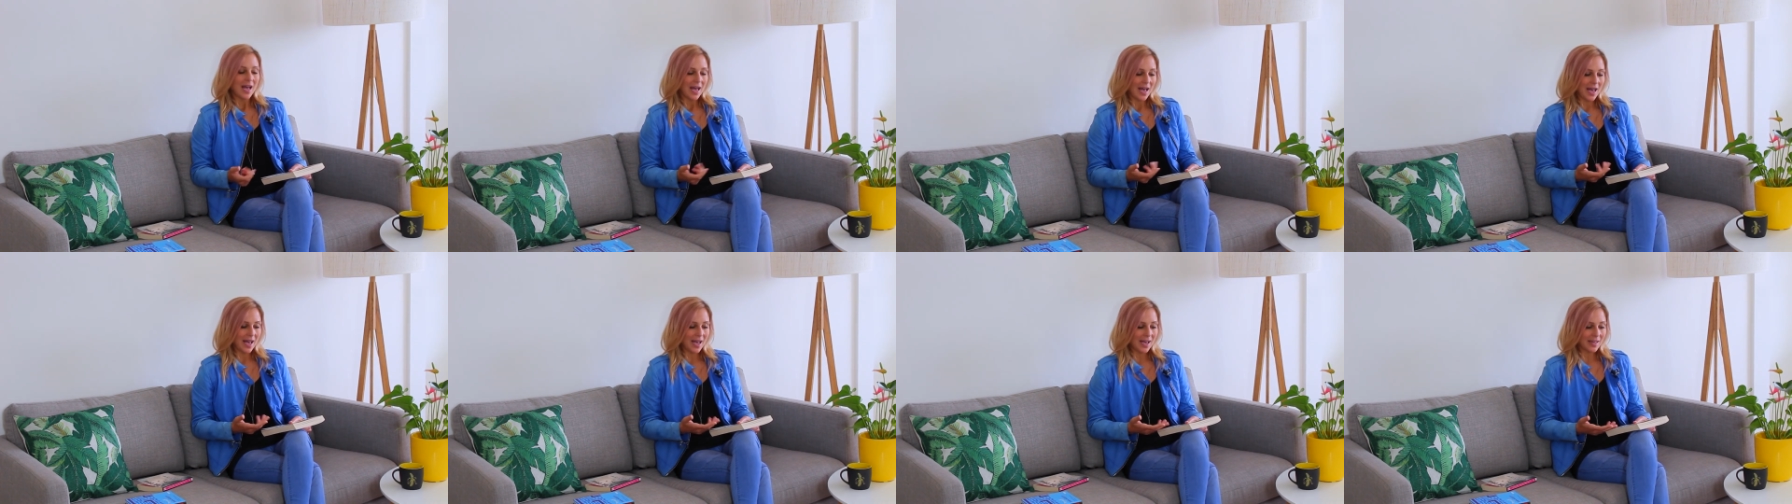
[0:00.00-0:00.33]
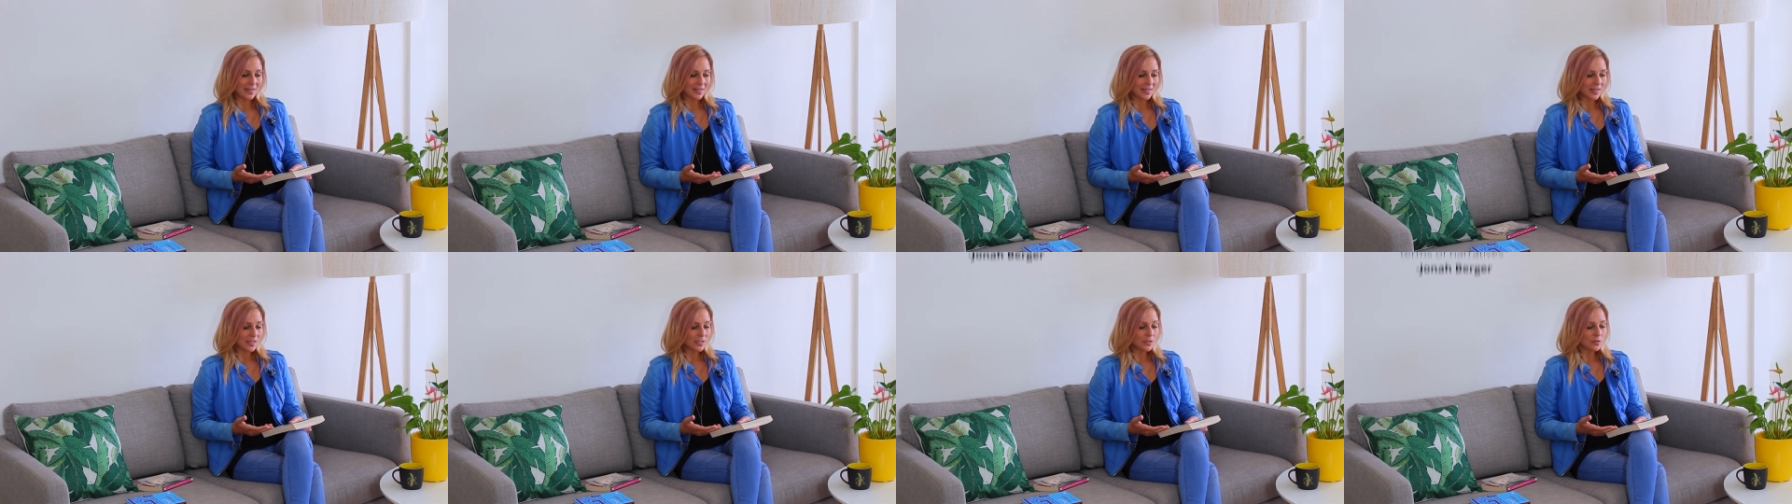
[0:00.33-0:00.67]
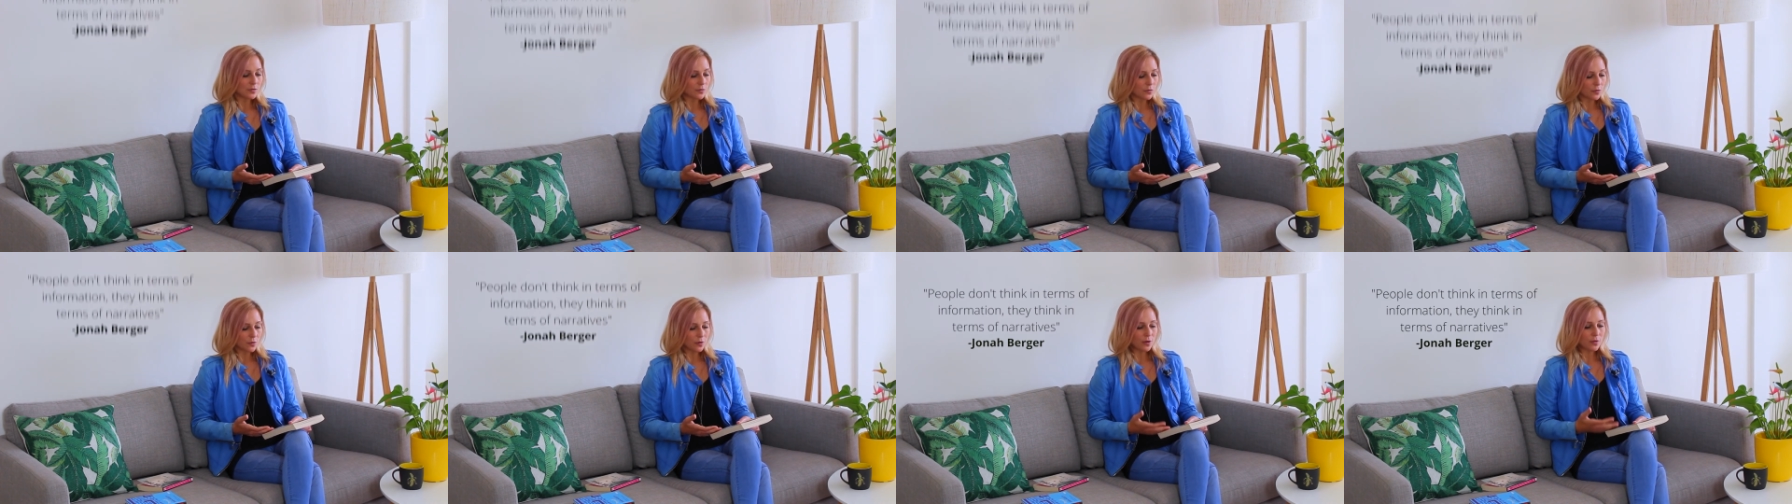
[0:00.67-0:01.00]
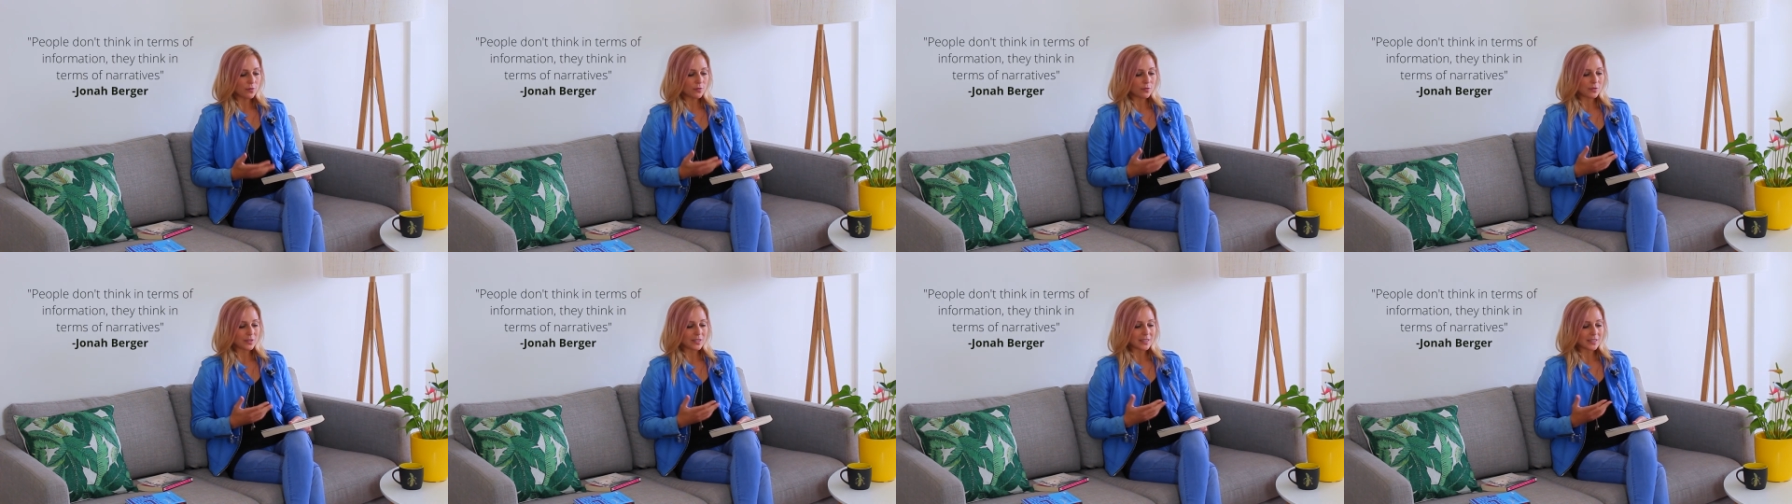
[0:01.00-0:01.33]
And it's full
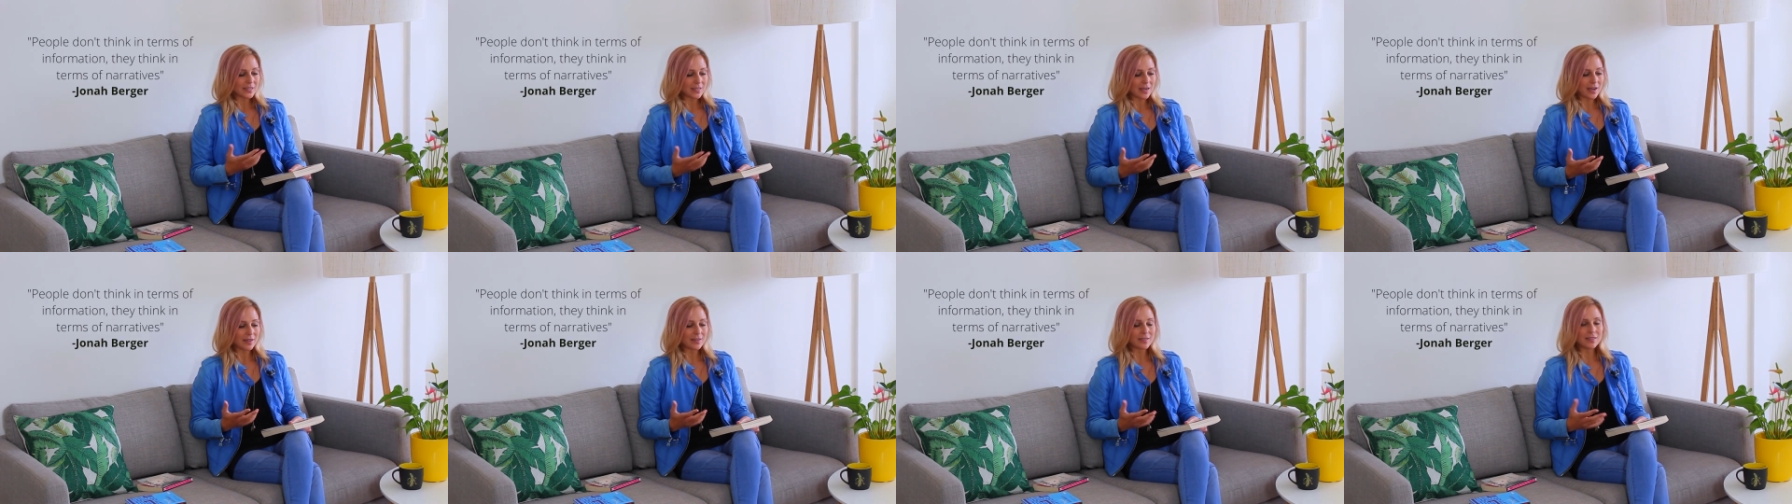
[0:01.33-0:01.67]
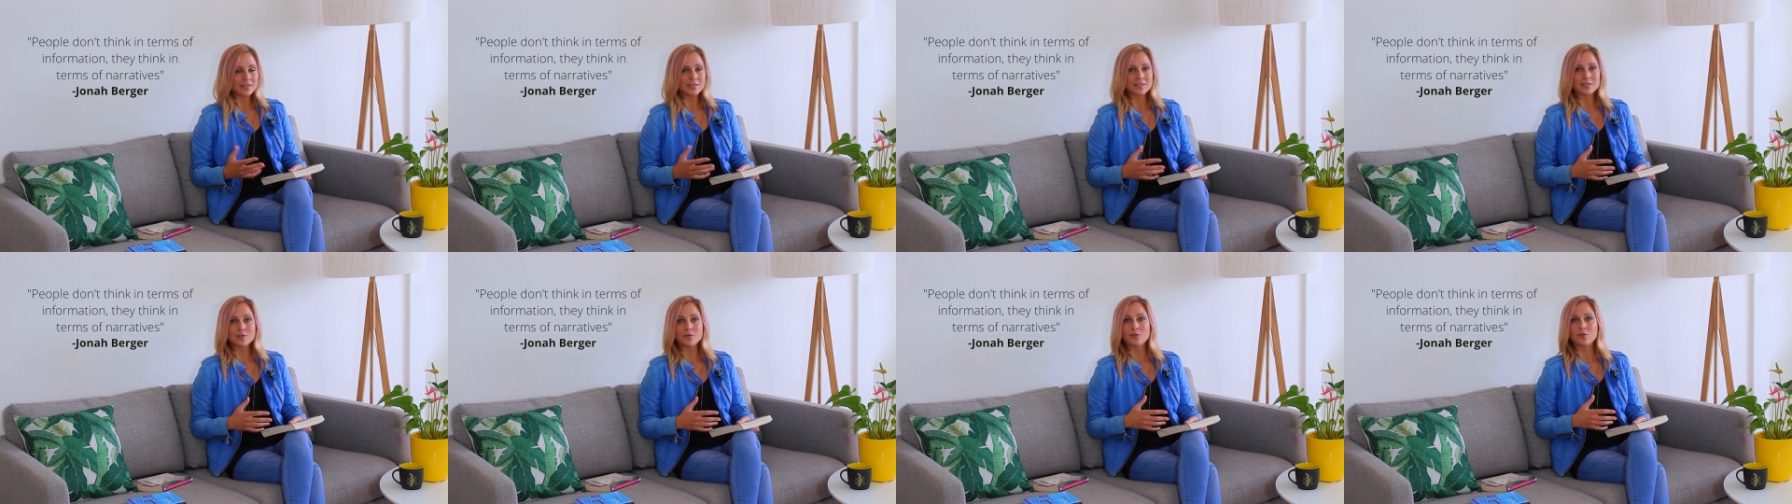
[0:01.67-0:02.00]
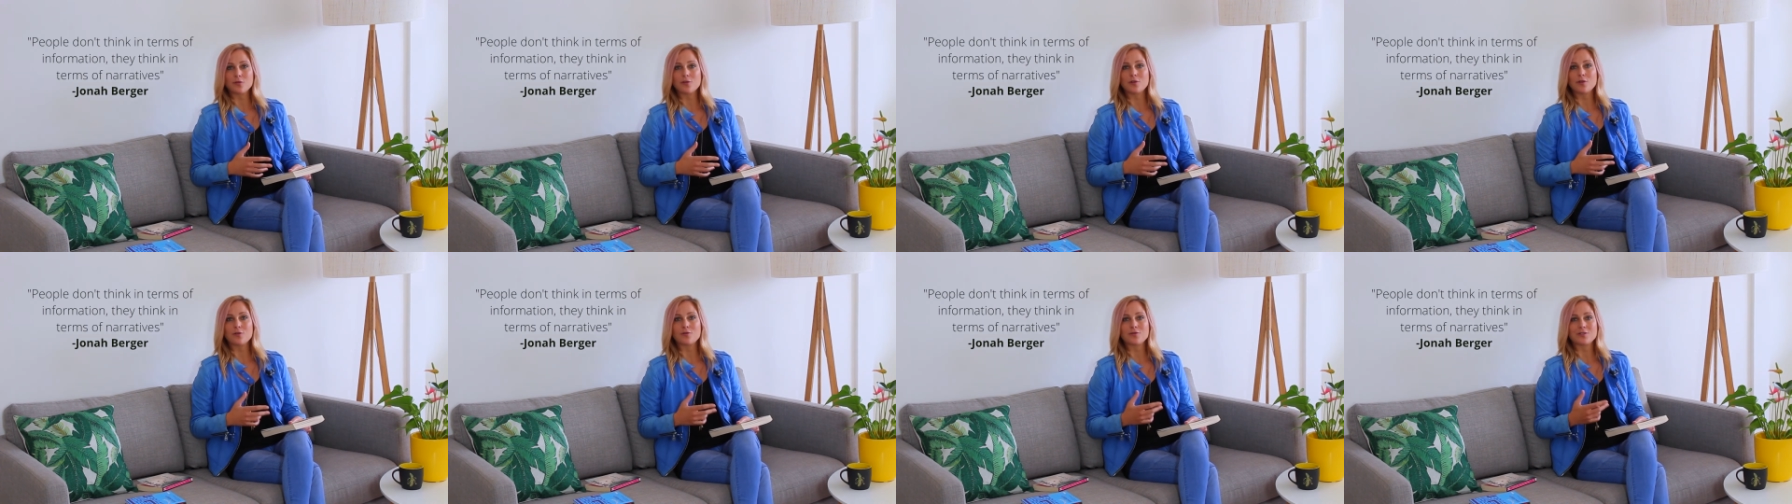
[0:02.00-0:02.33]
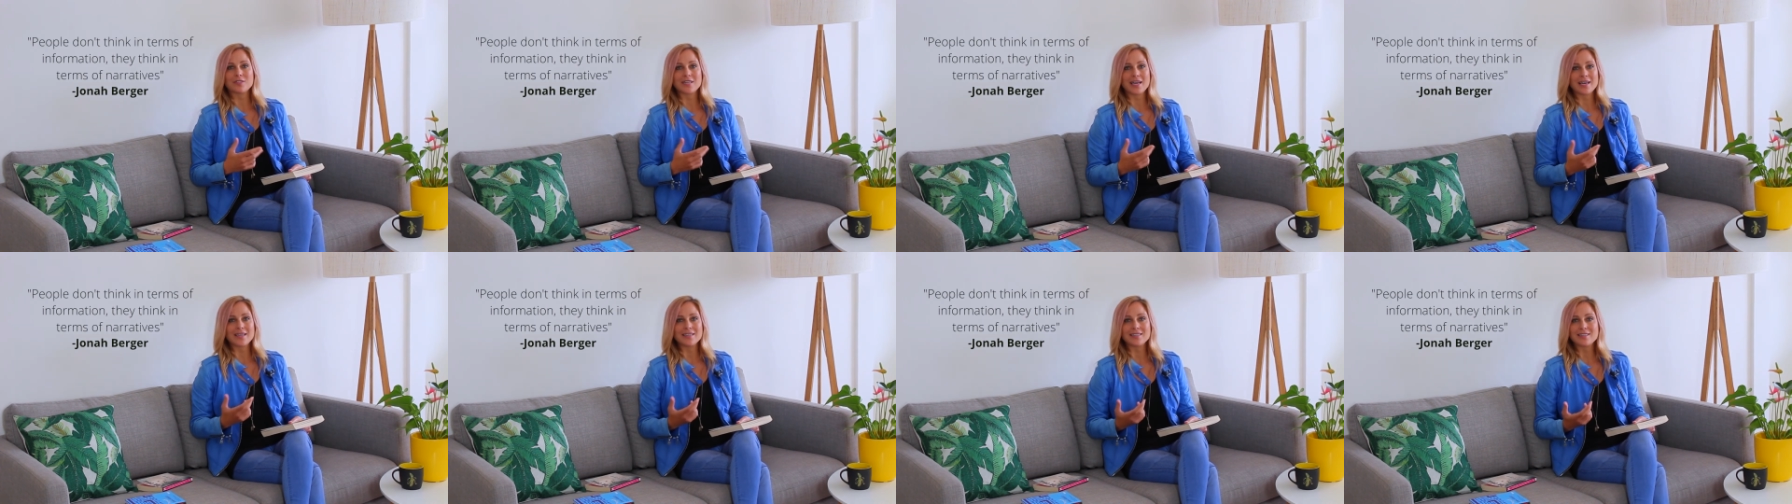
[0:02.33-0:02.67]
of studies, full of
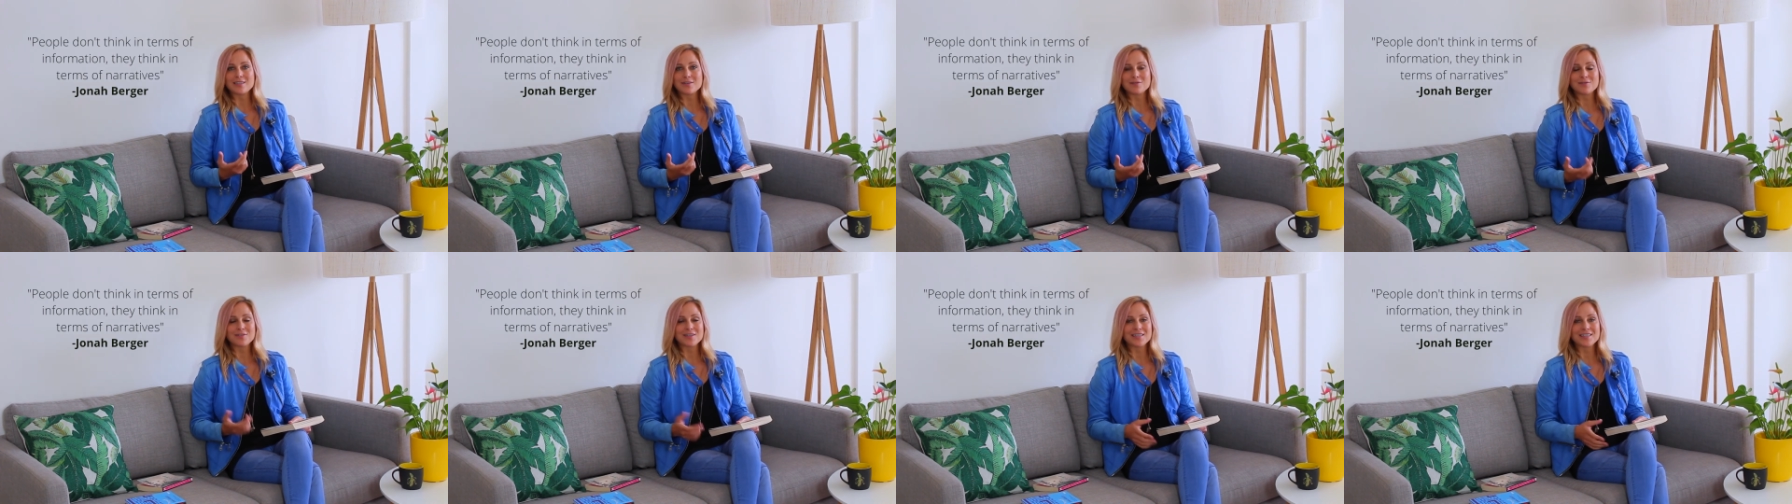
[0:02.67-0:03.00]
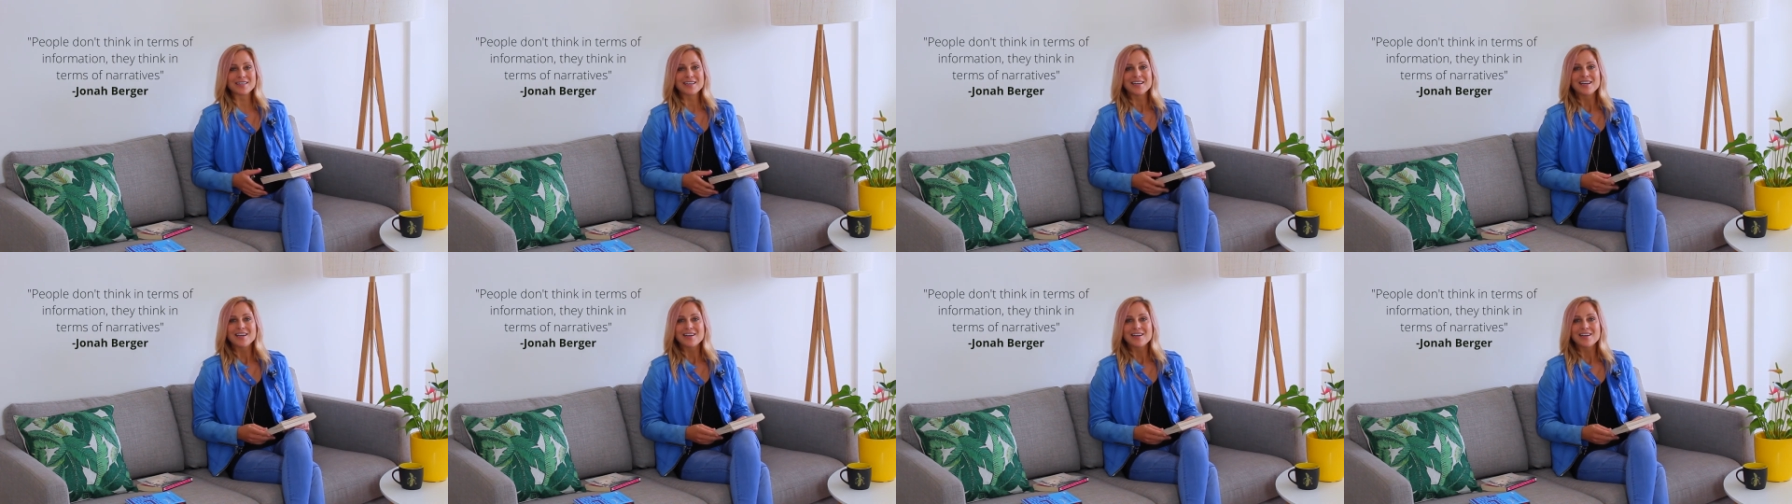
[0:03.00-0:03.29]
scientific